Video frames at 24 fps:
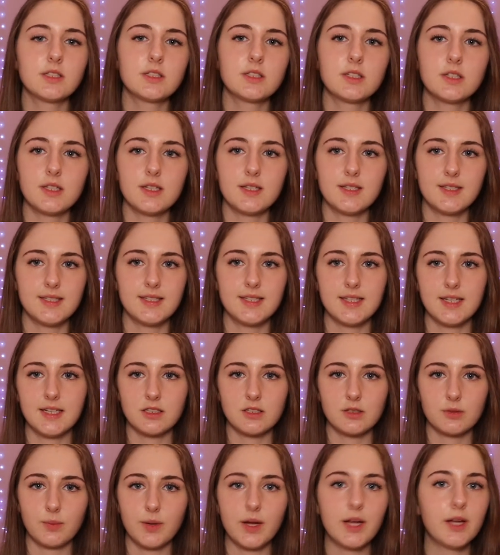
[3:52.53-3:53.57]
So this
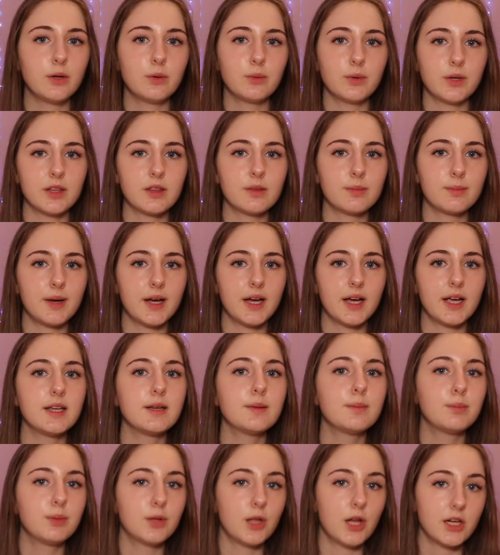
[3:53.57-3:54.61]
syncs well with
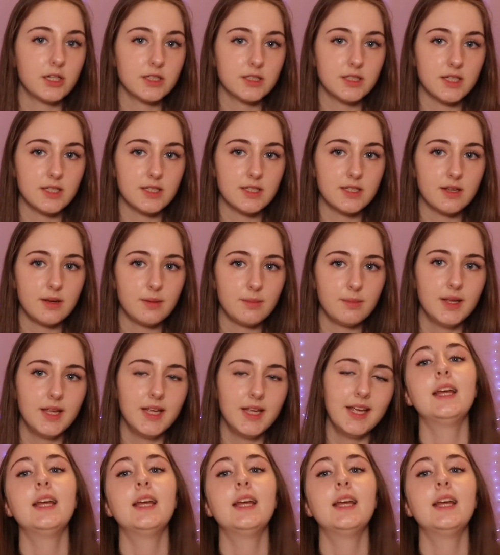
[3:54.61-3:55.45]
my block system.